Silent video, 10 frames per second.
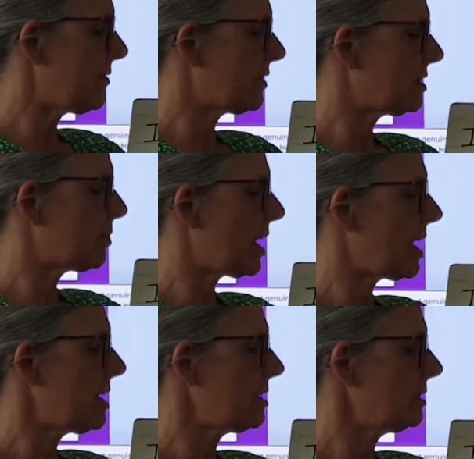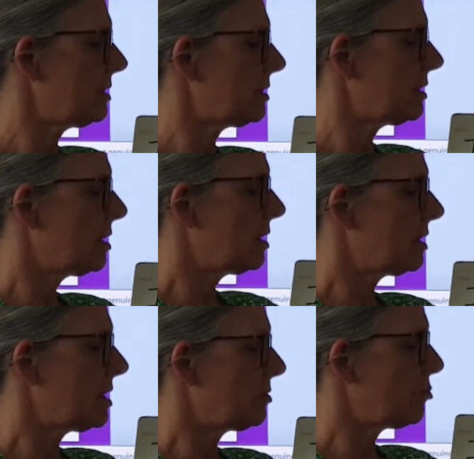leave a space.
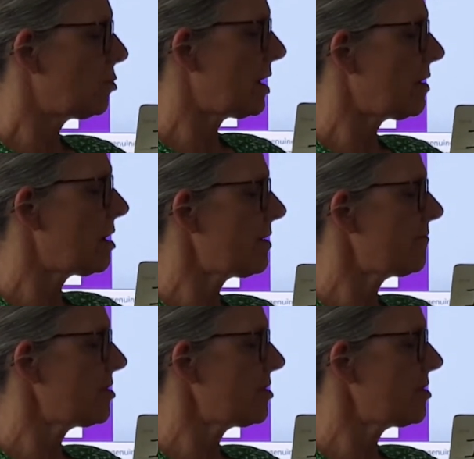These are all our high